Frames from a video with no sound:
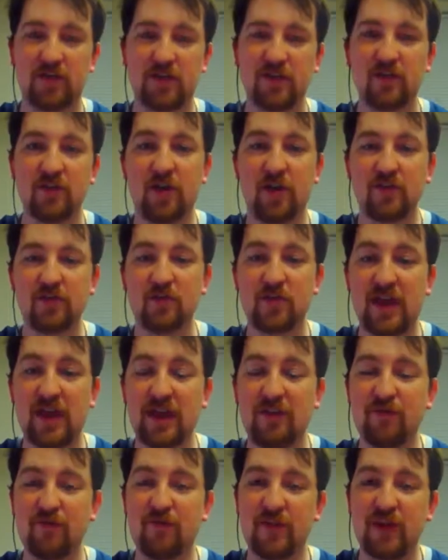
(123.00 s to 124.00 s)
it's awesome to
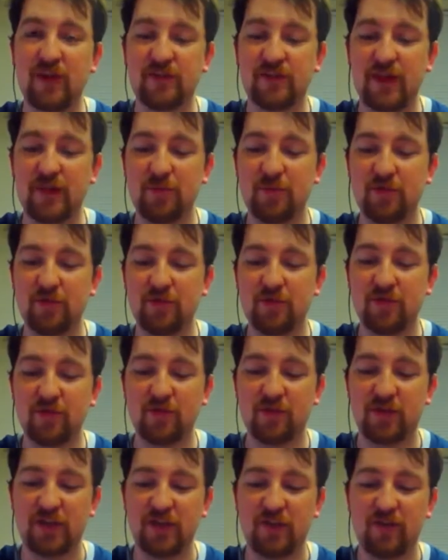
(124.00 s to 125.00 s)
have a fan table so
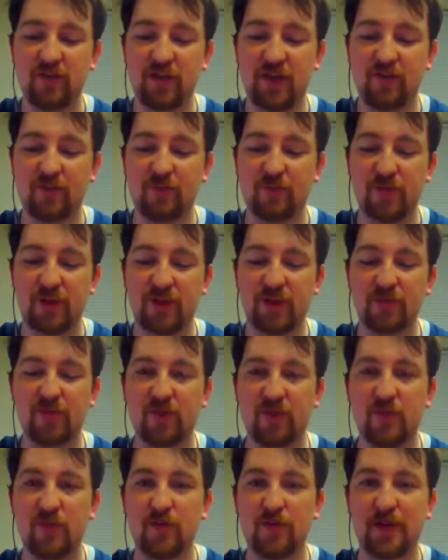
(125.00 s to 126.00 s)
that you have a place
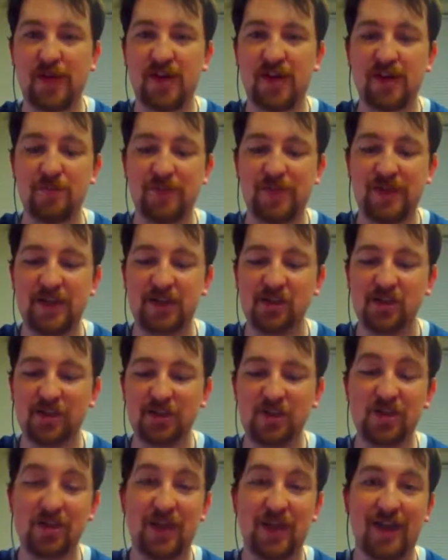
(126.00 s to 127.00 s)
for everybody to meet and
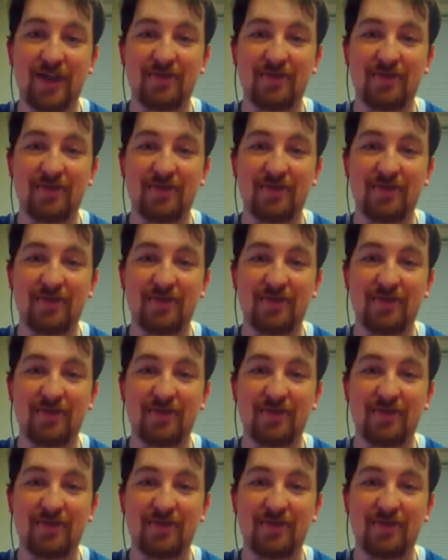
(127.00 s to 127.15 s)
chit chat.